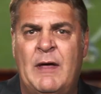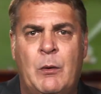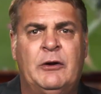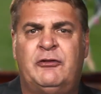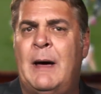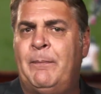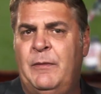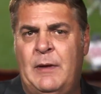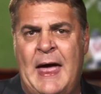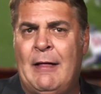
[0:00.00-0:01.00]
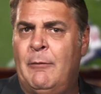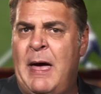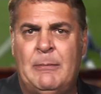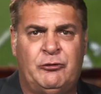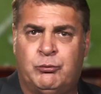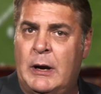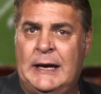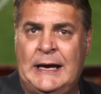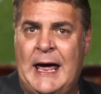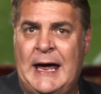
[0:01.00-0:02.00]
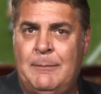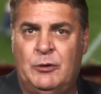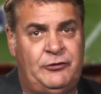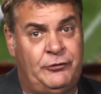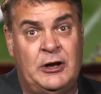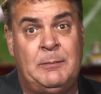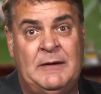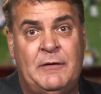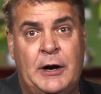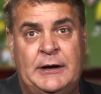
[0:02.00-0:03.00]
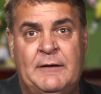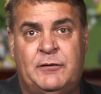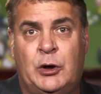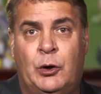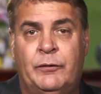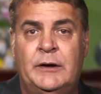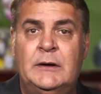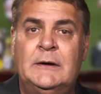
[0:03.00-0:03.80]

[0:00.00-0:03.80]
They want to stop Alabama's running game, which is going to be very difficult.